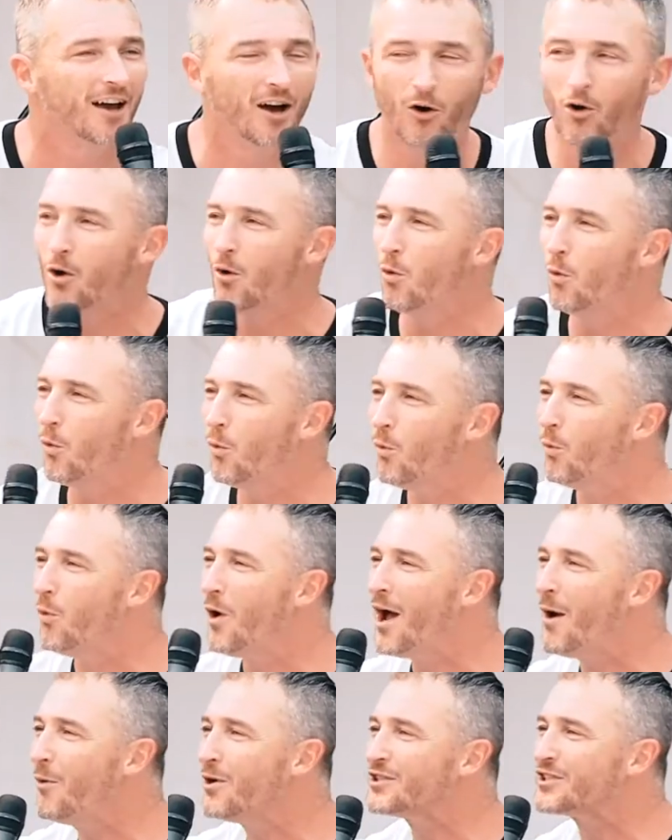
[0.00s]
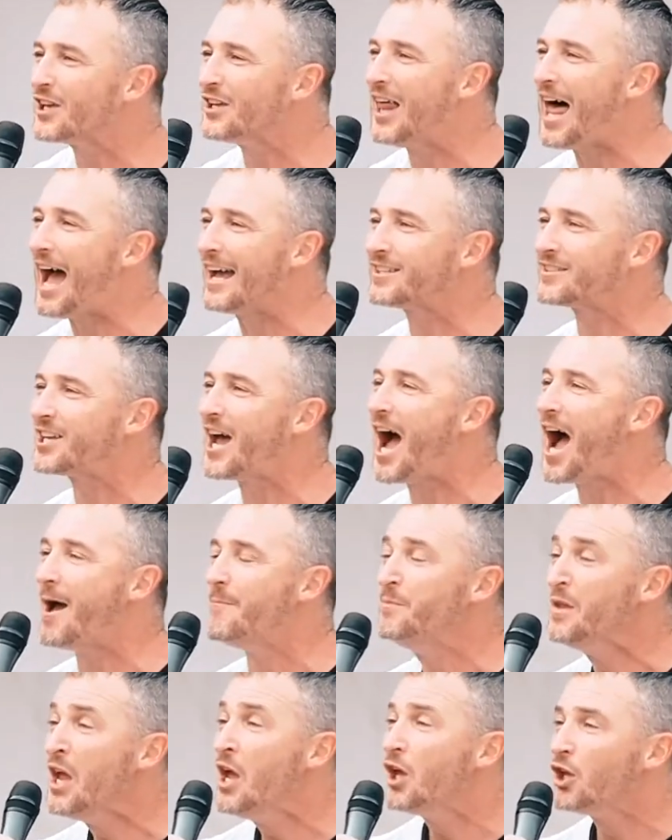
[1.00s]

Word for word: When was the last time